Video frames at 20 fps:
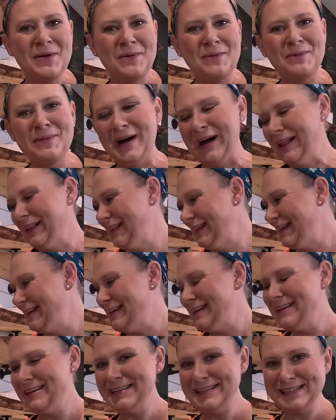Well,
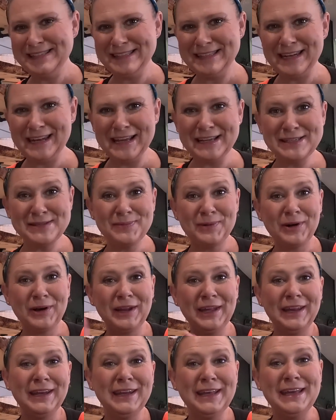it's the next
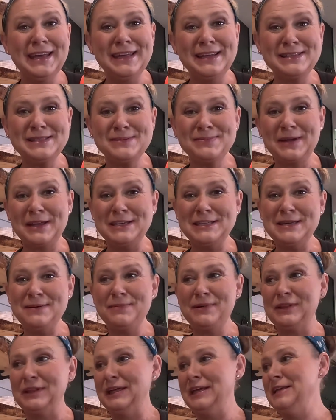morning. It's my
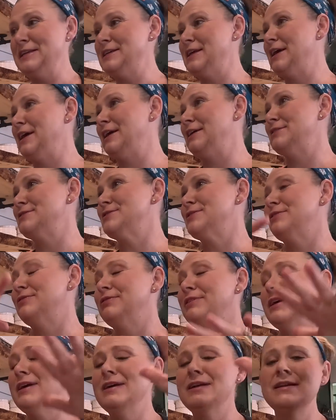deep clean day, so if
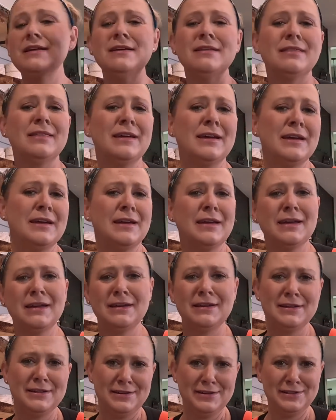anything
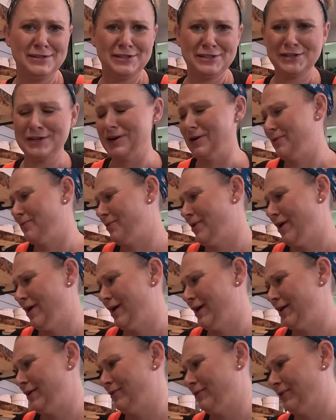is
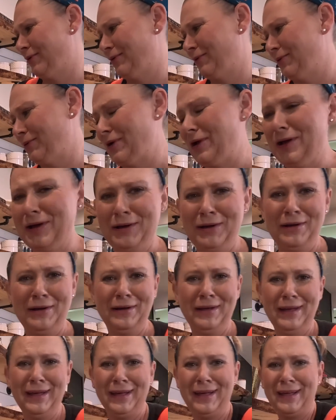awry or
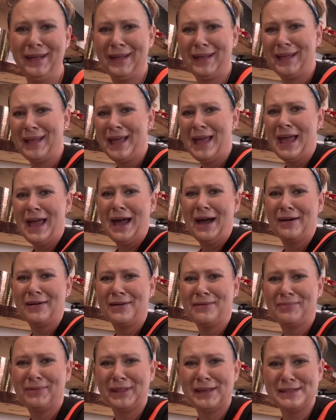out
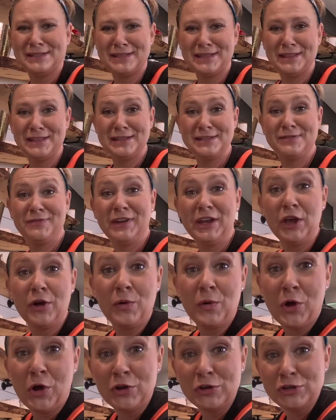of place in this
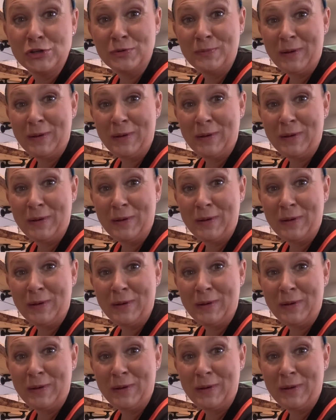video, too